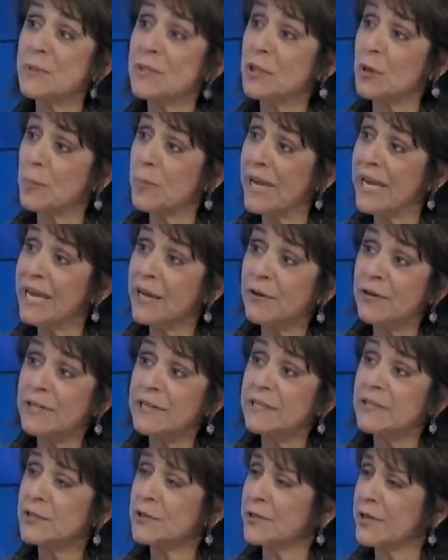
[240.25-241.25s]
with their
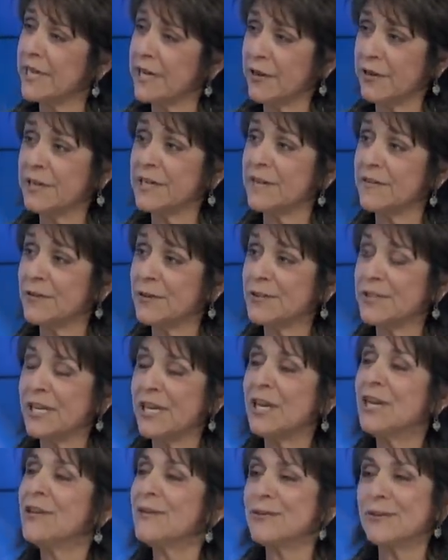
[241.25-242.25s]
parents or caregivers,
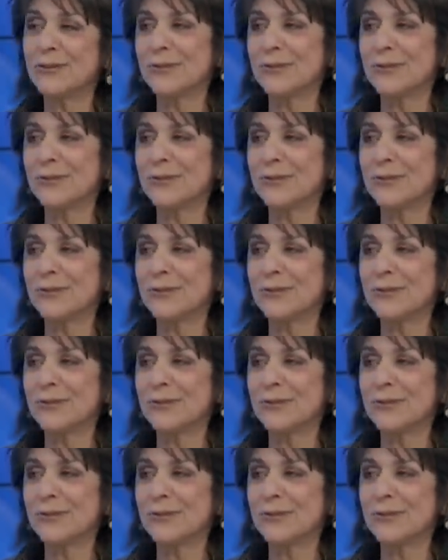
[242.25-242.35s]
those are